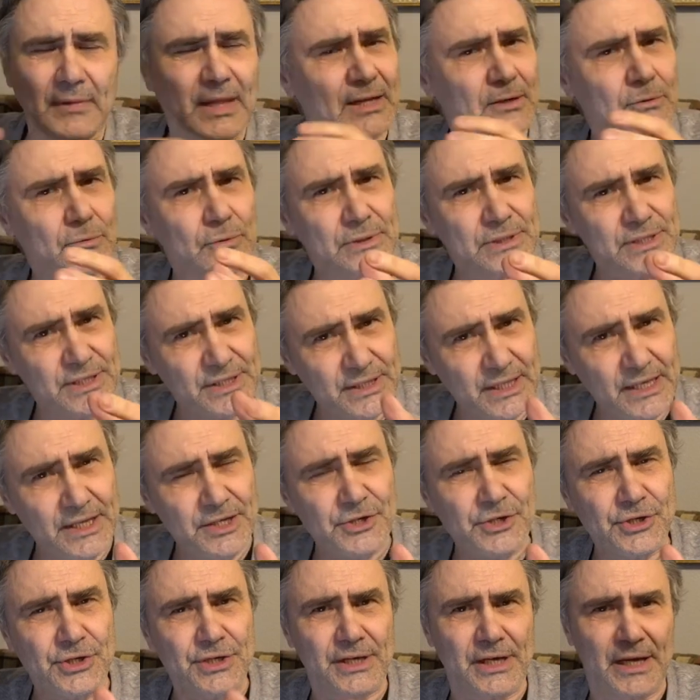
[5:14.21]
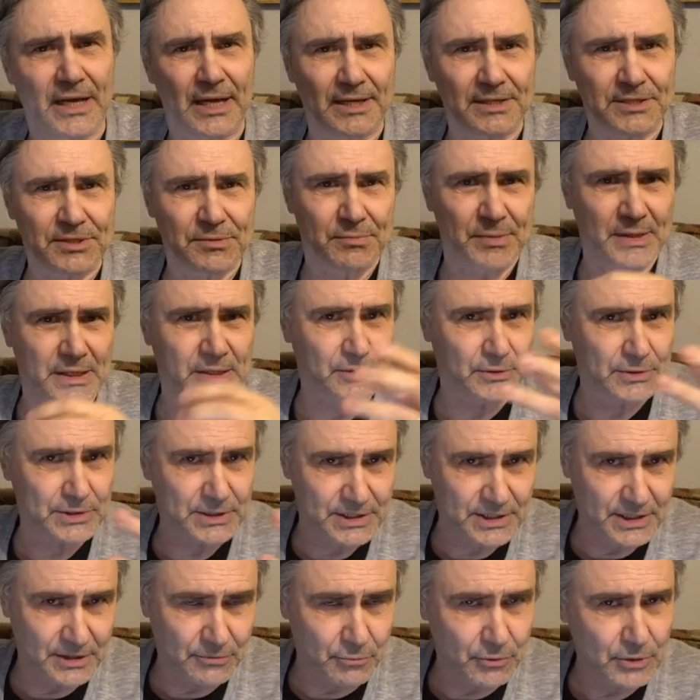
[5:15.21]
and was teaching us
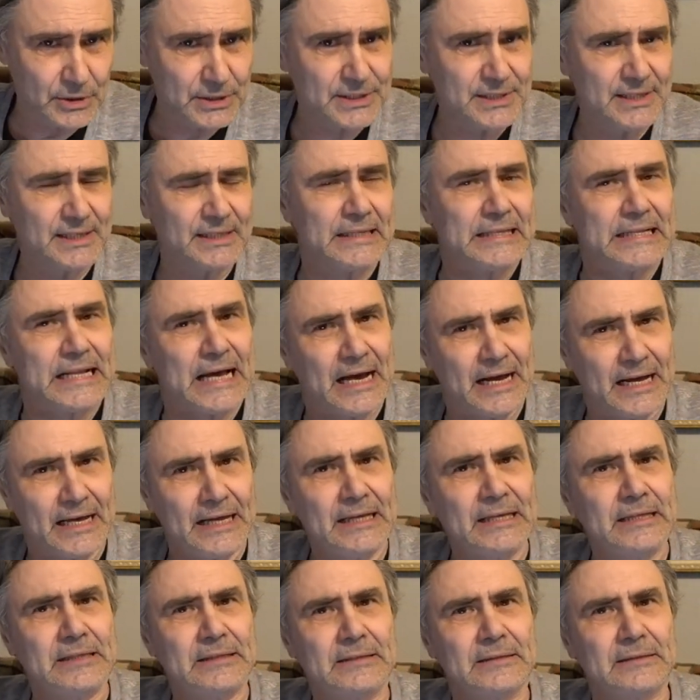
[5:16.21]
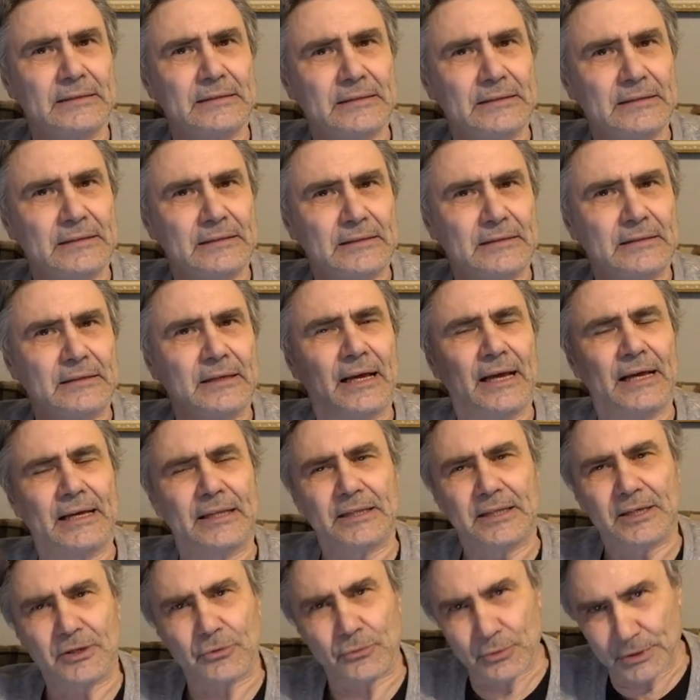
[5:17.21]
because there was a night
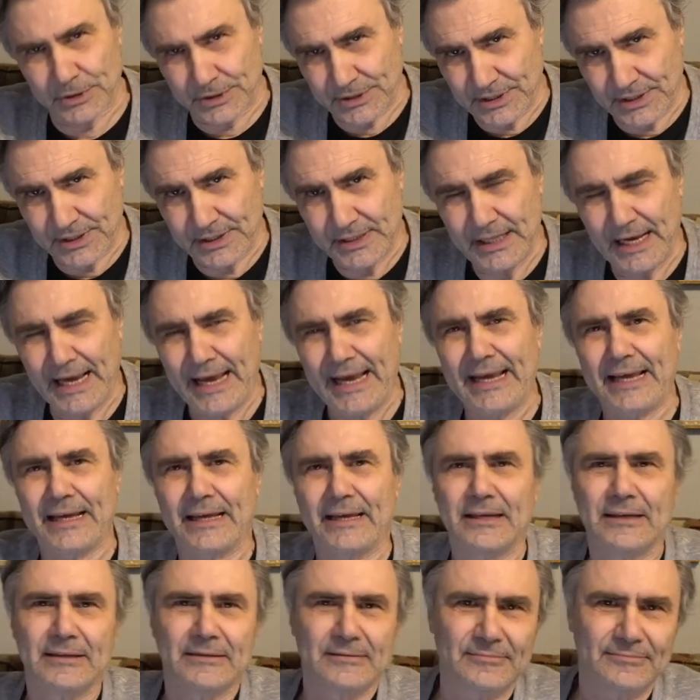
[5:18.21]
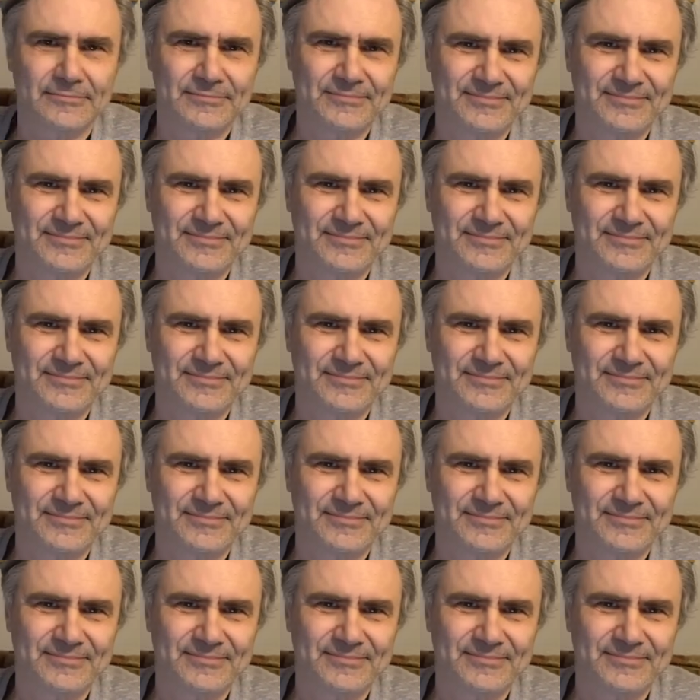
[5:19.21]
and there was a day.